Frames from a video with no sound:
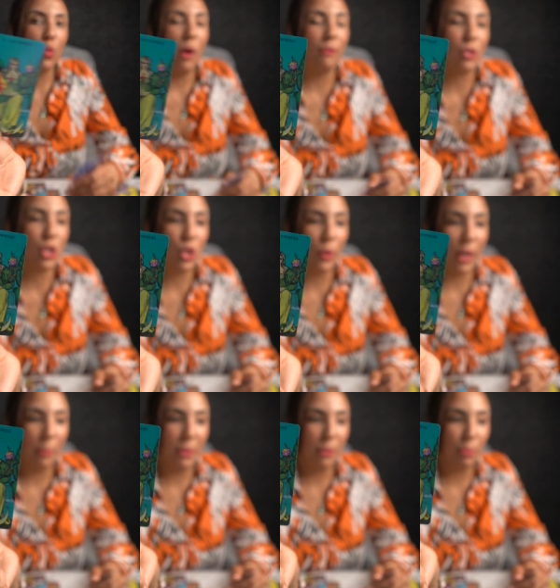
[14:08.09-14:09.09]
whoever's
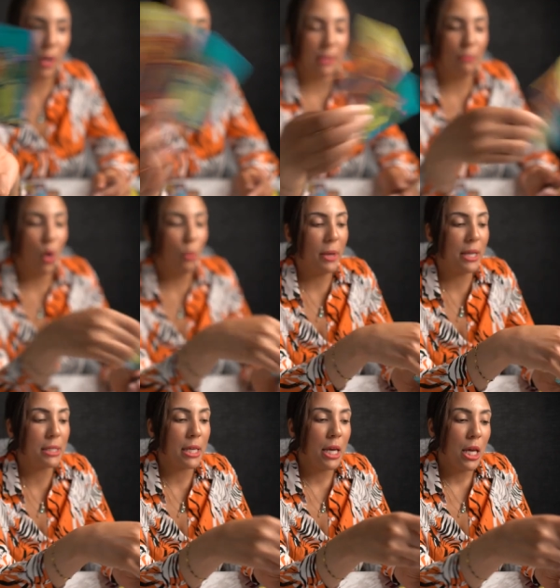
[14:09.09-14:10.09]
showing up in the present
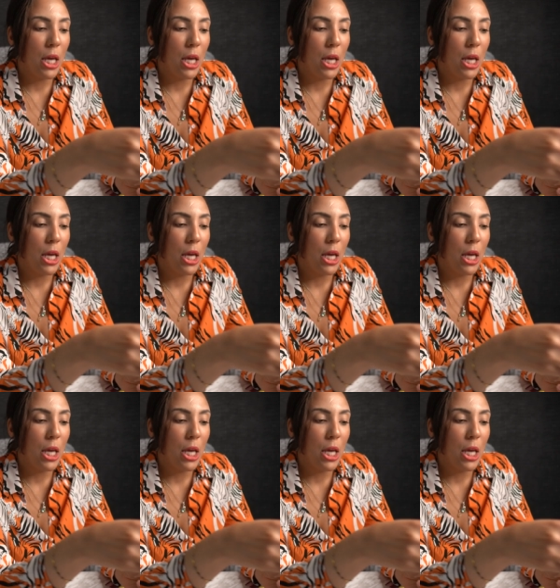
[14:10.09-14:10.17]
moment,